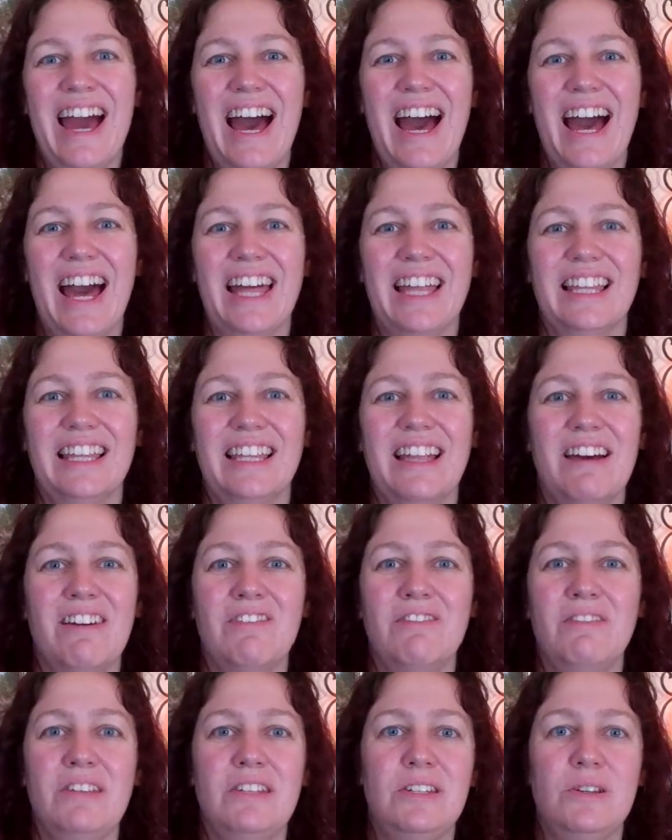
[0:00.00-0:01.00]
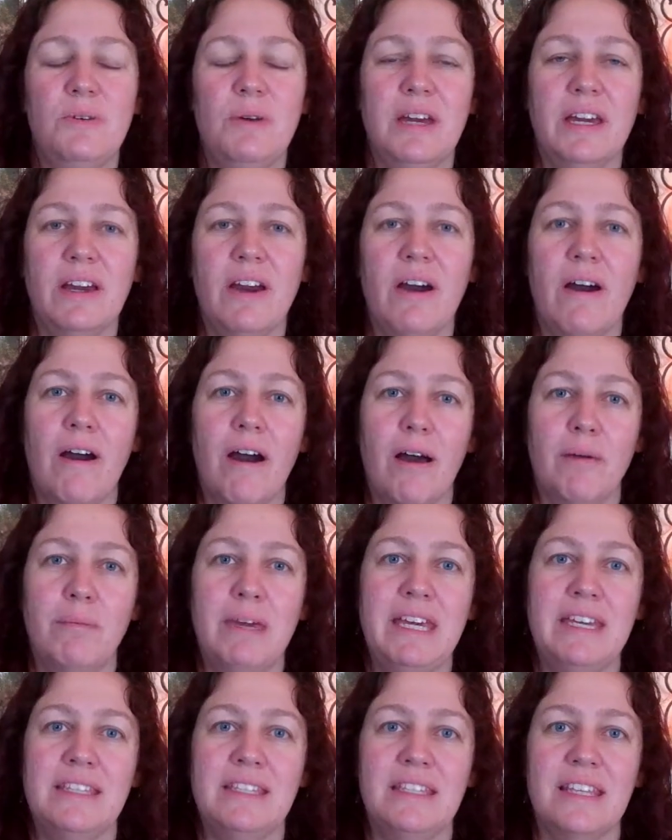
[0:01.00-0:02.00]
I love doing
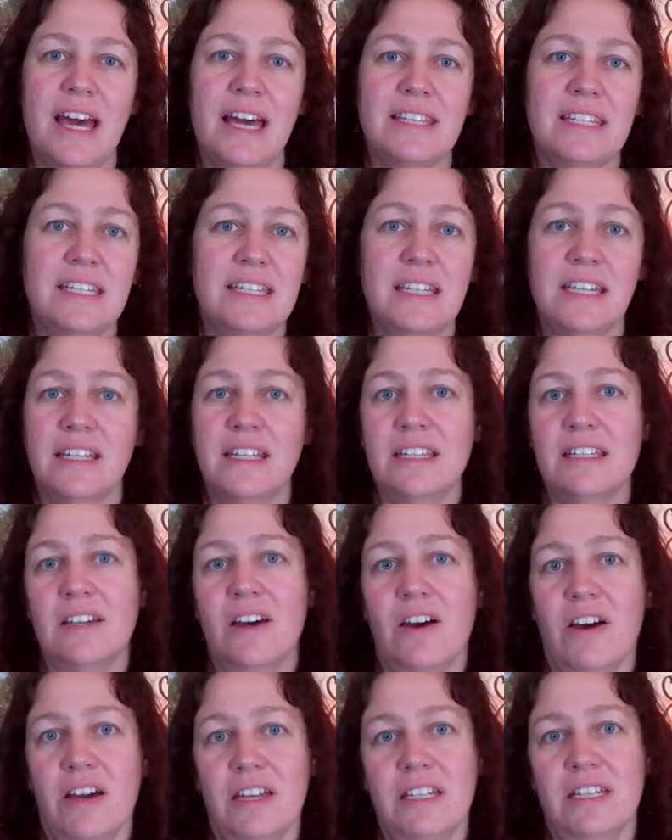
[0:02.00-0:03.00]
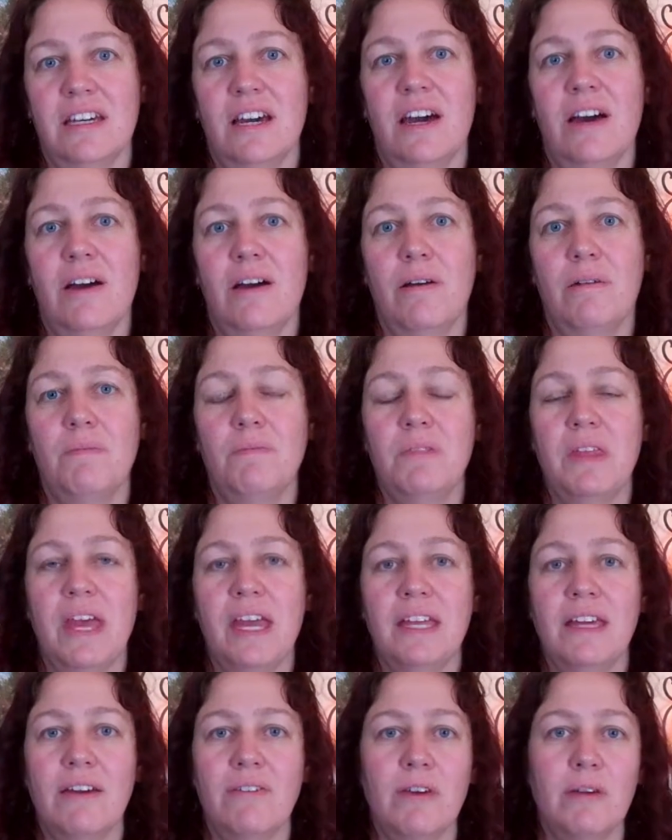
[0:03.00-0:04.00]
hobbies as a dilettante,
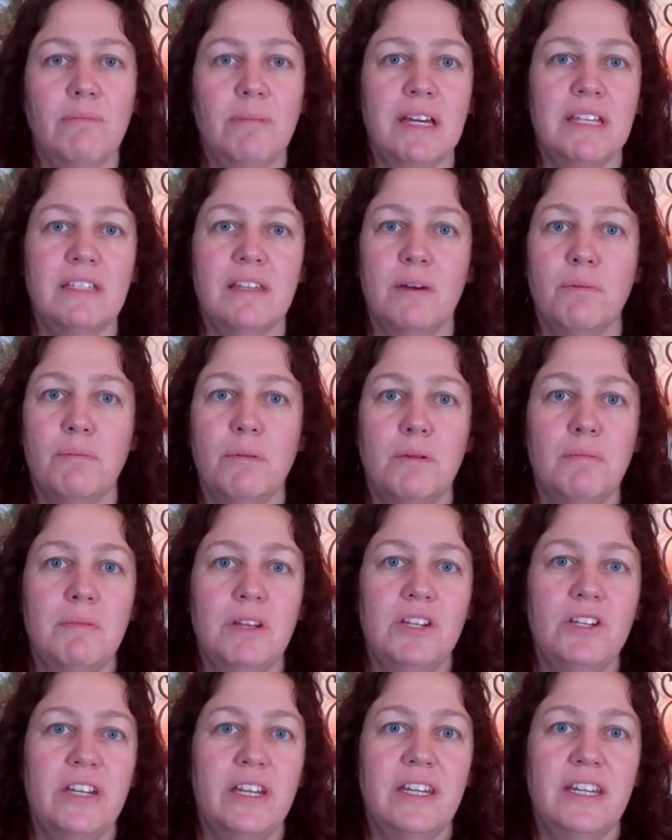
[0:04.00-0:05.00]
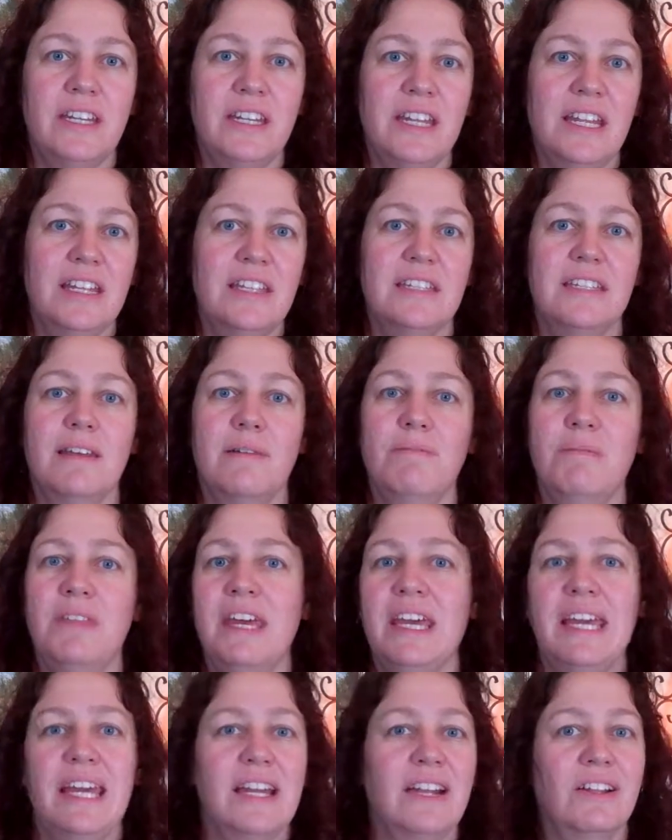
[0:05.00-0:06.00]
and giving myself permission to knit
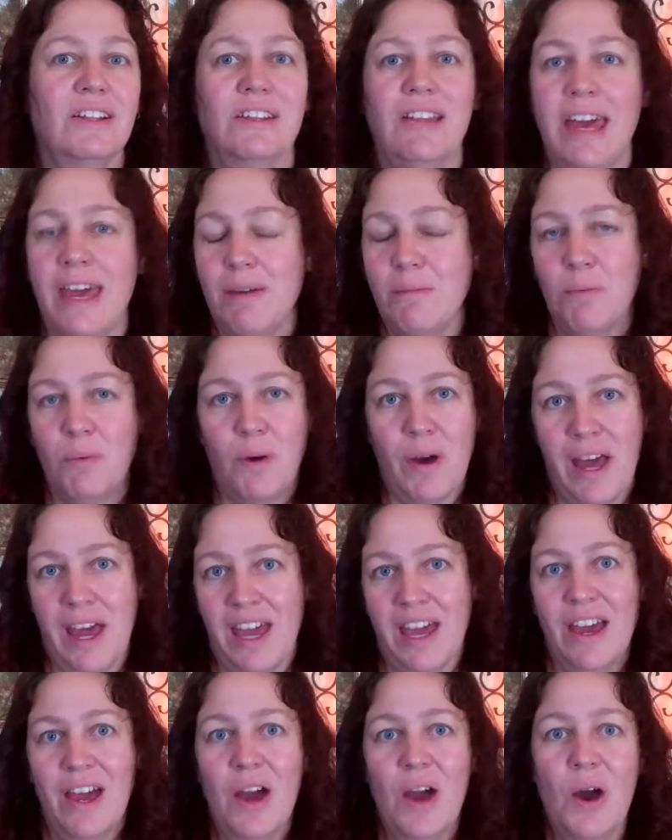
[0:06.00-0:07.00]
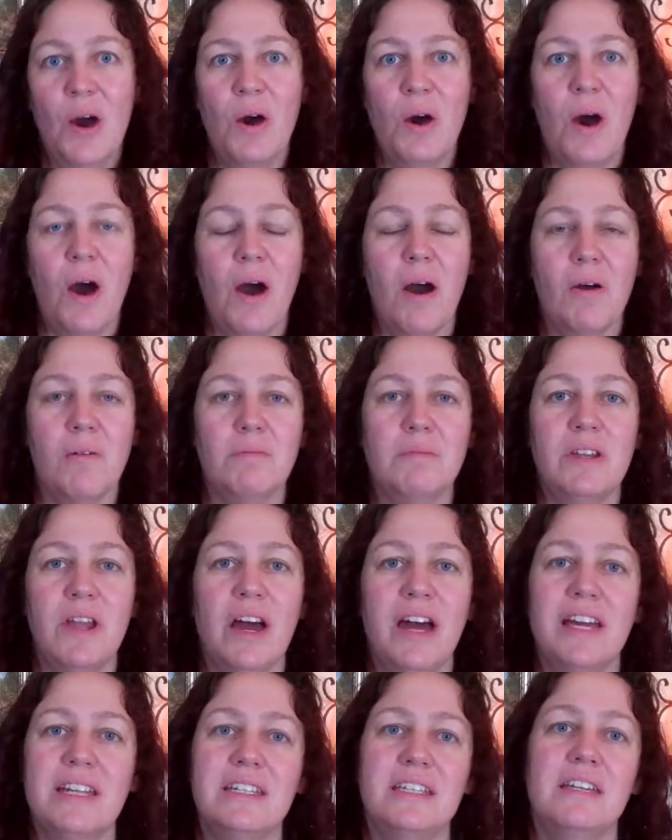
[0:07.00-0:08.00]
something in a lame way,
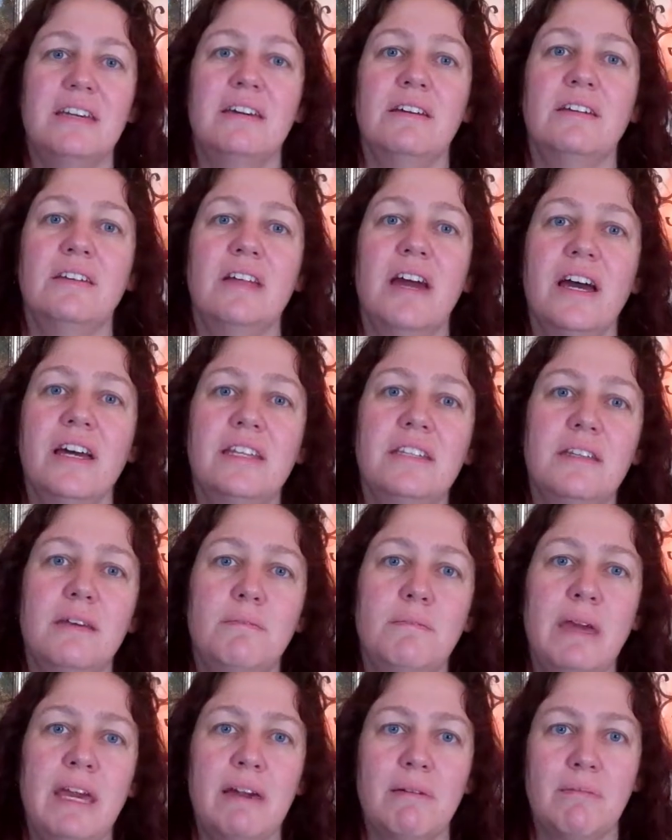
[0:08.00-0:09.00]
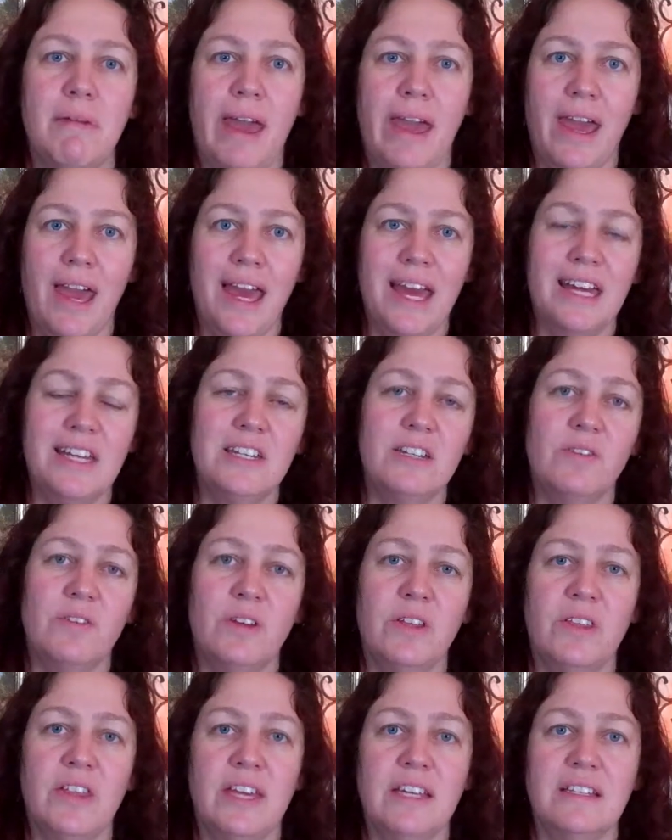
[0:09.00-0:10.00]
not to be at my edge for
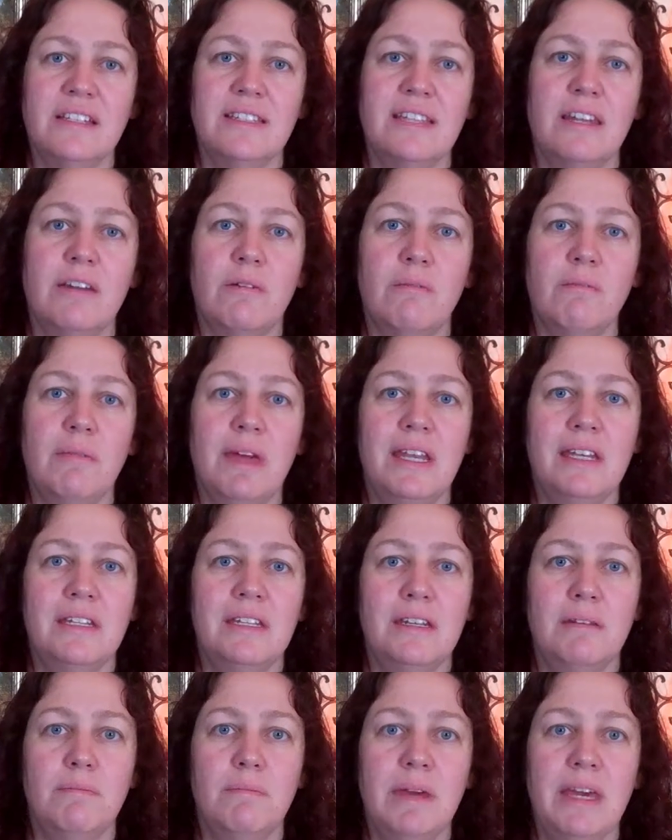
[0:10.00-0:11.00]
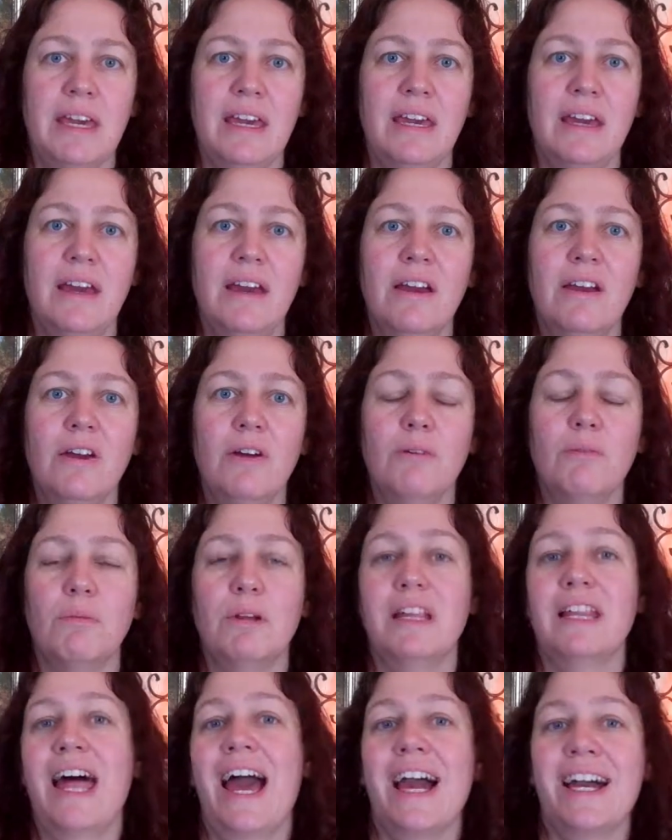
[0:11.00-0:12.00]
things that are meant to be
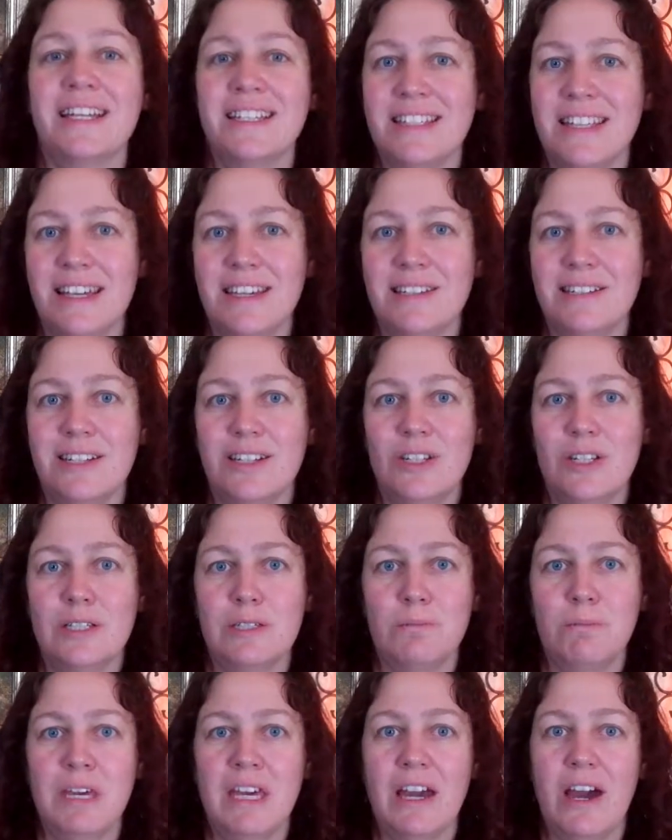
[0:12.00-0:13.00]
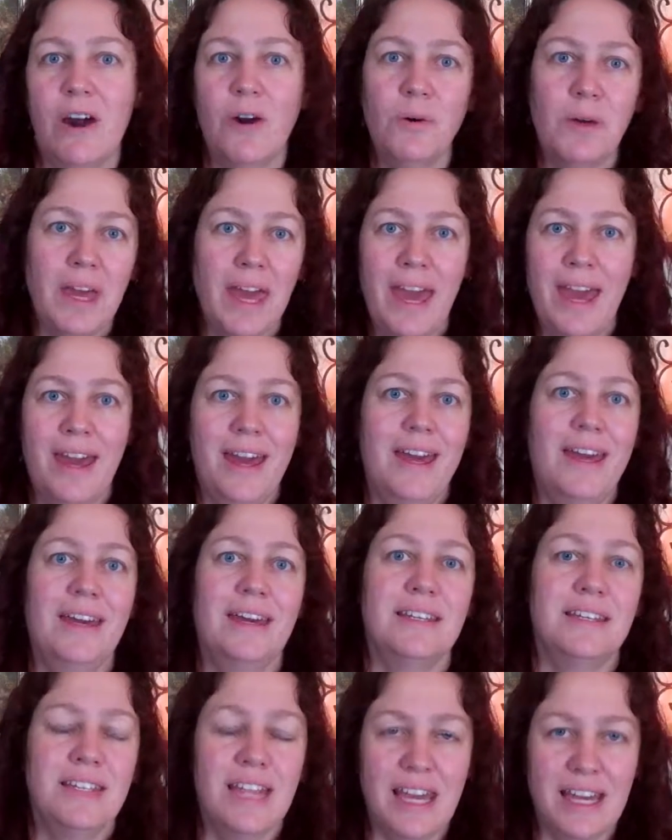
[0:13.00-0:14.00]
relaxing, to just be okay
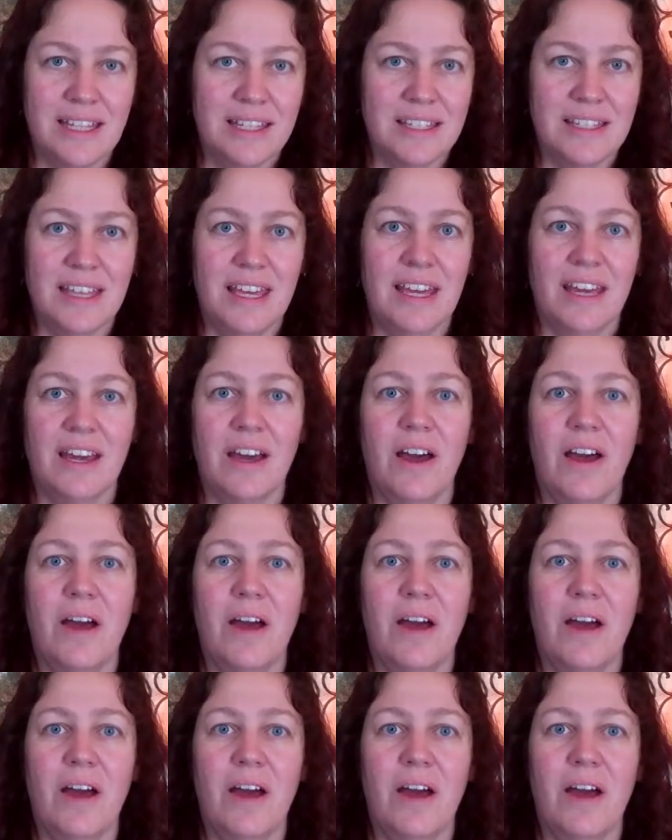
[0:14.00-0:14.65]
at dancing.